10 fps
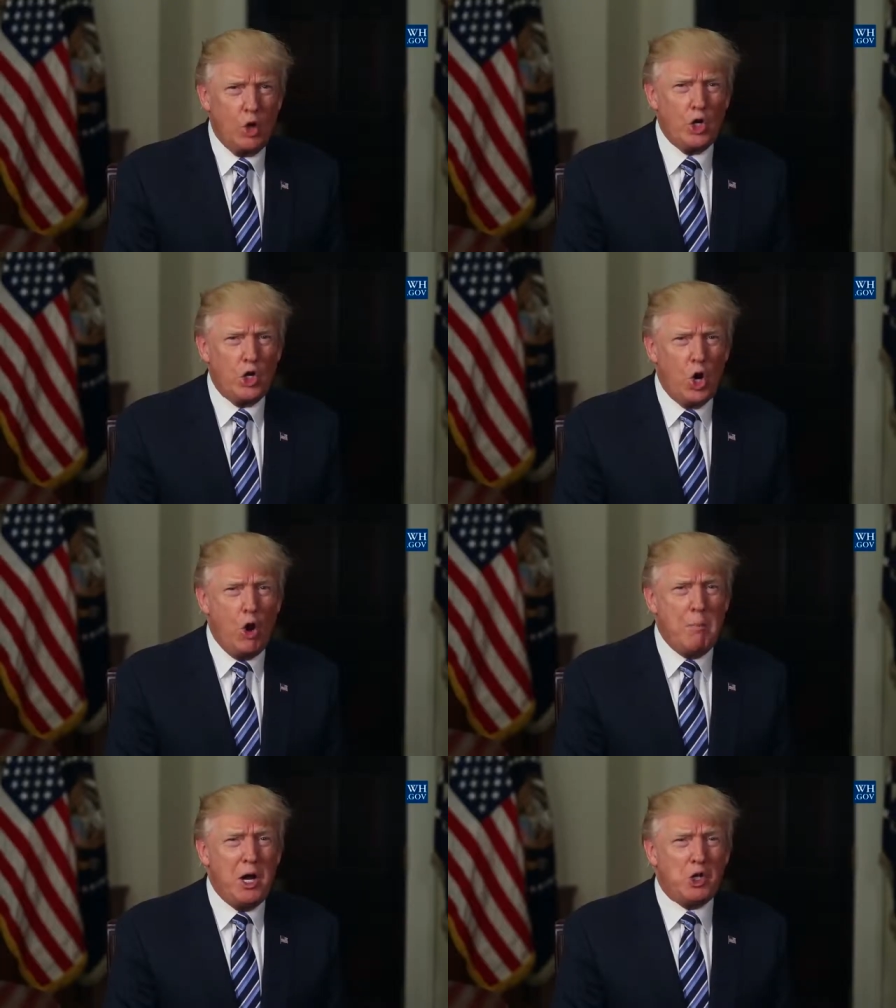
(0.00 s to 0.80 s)
On
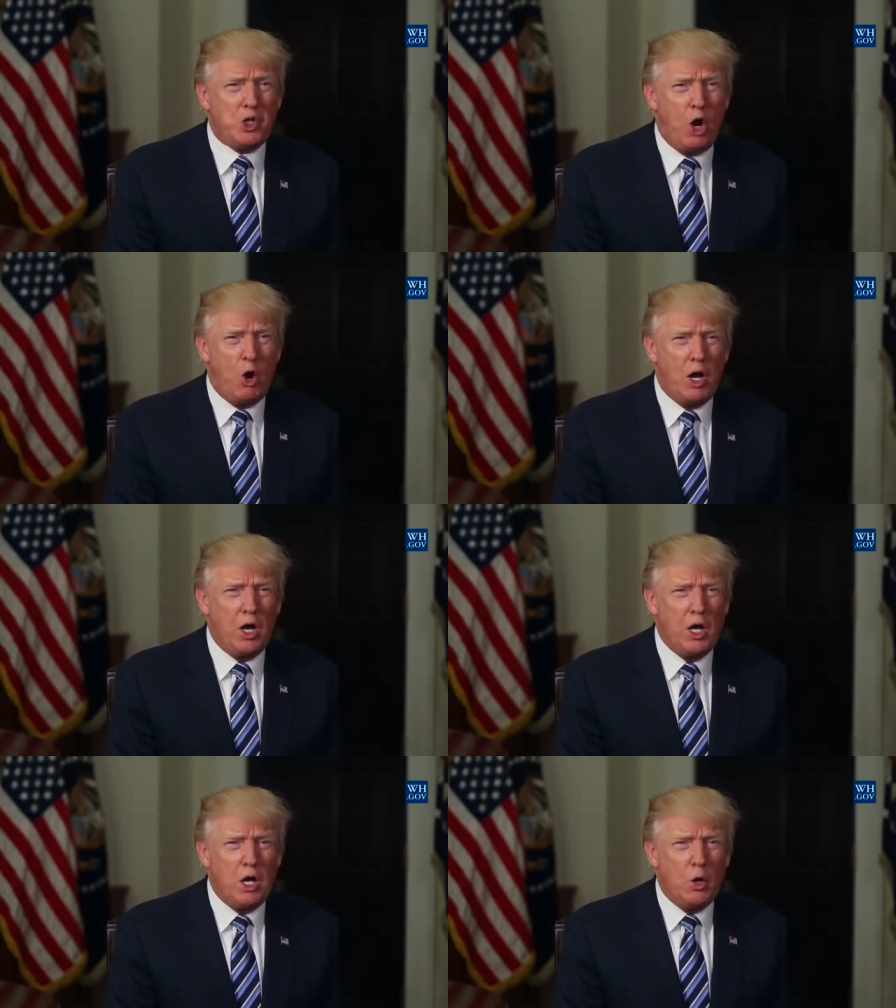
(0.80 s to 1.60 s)
Yom
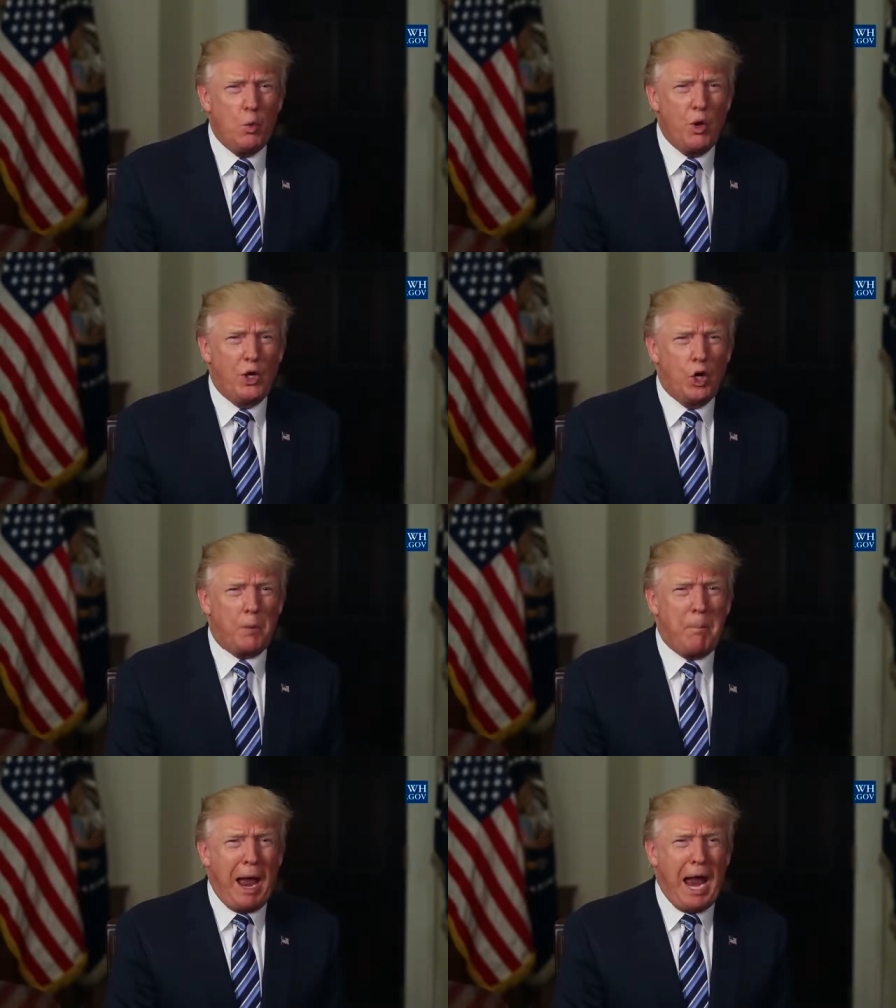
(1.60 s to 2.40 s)
HaShoah, we
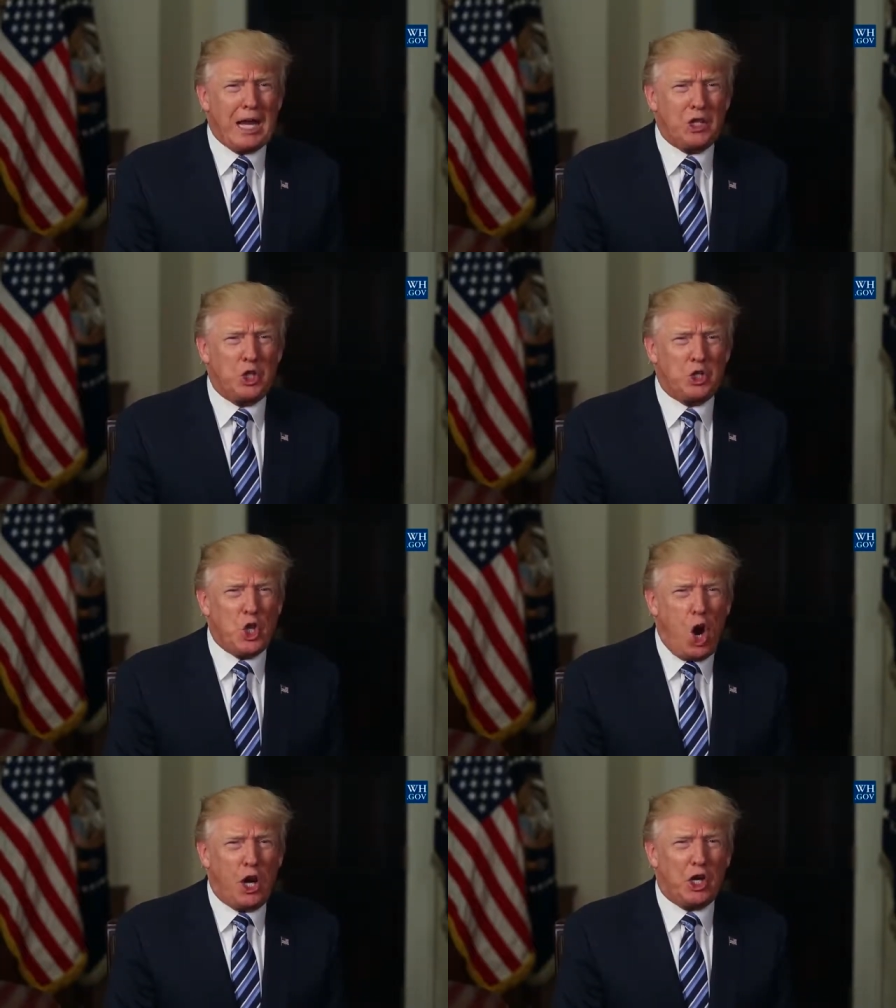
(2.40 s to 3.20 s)
look back at the
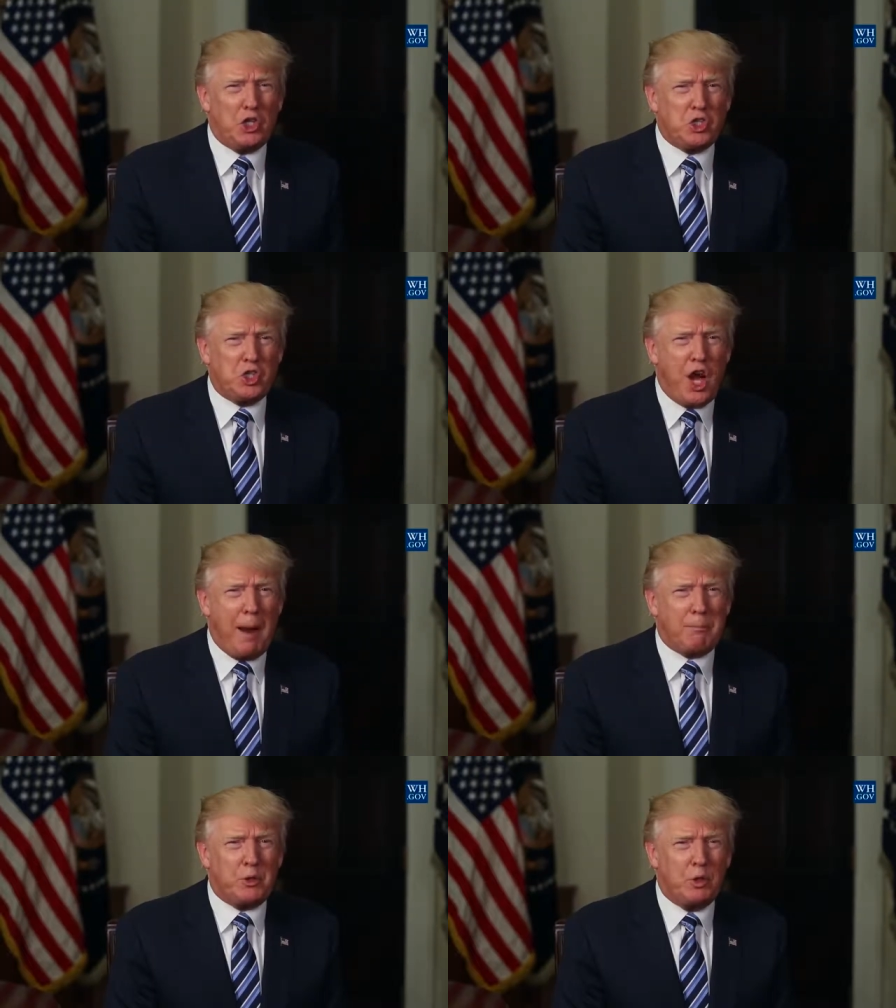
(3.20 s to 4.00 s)
darkest
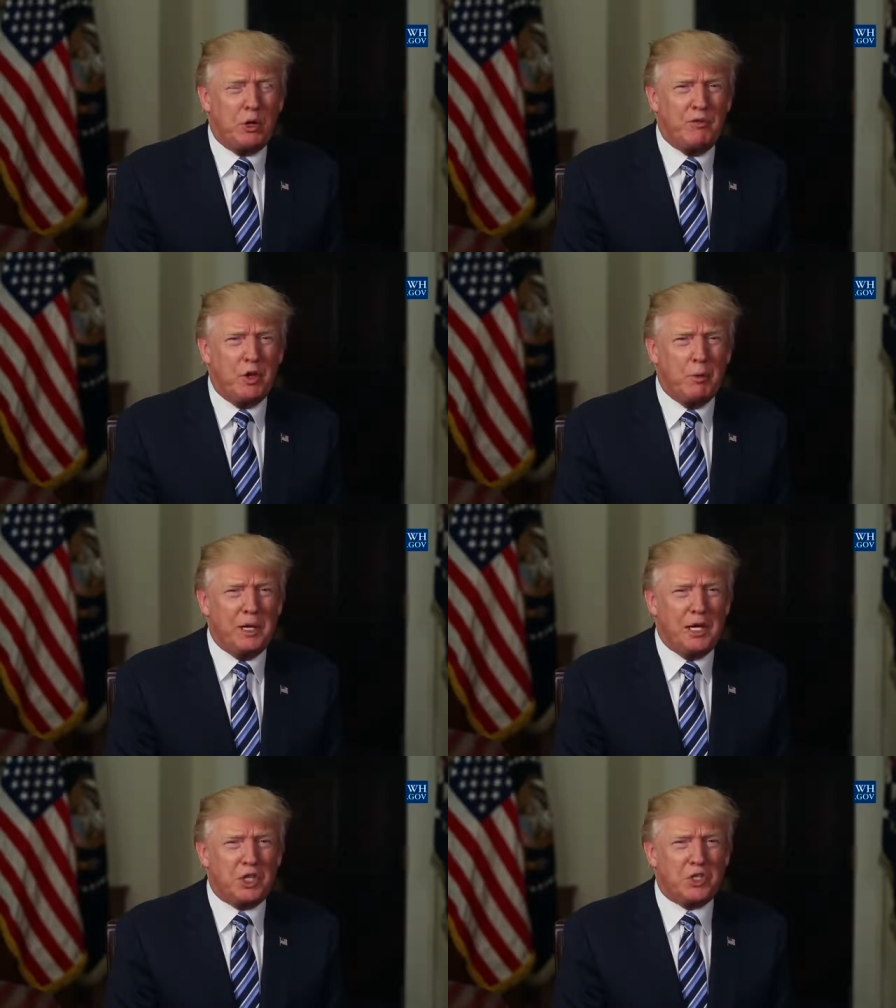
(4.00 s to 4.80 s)
chapter of
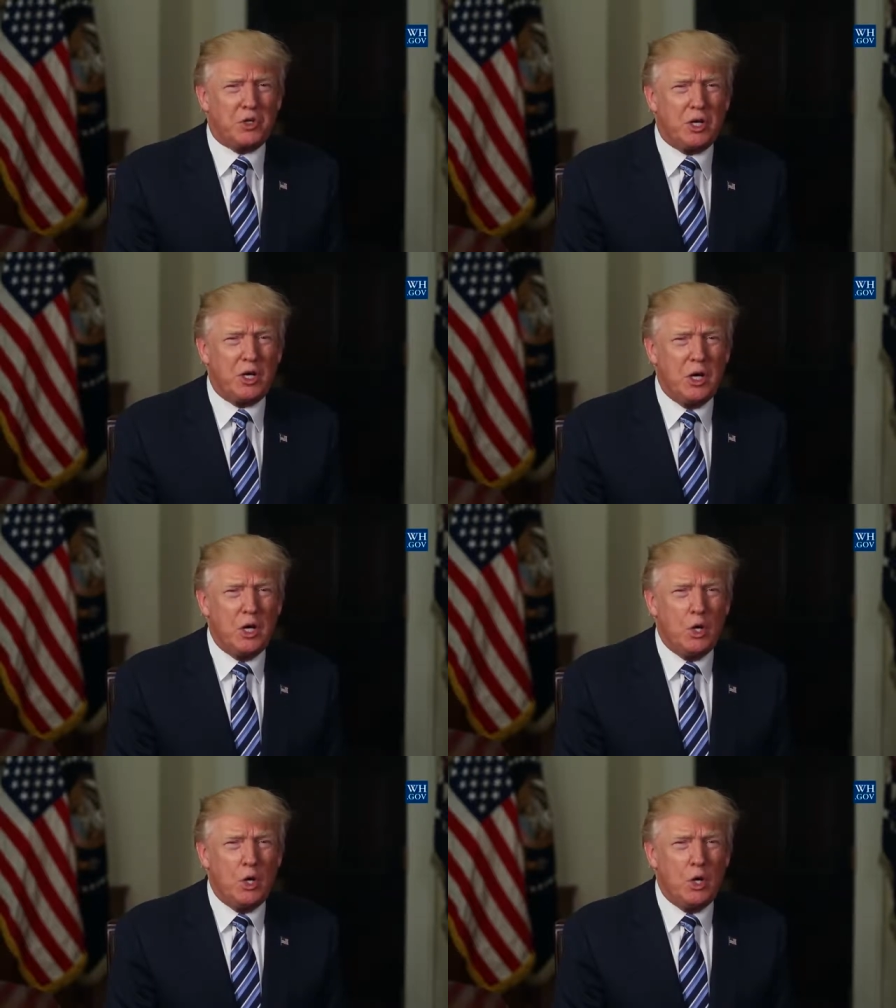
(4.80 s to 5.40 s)
human history.